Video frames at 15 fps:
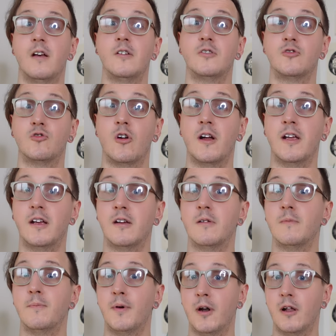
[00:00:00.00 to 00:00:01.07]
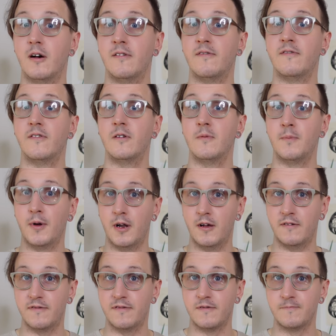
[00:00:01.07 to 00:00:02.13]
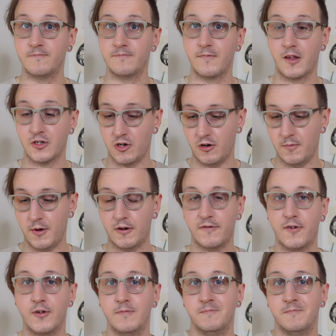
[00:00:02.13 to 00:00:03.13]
Strike, pull off, pull off. Sorry, microphone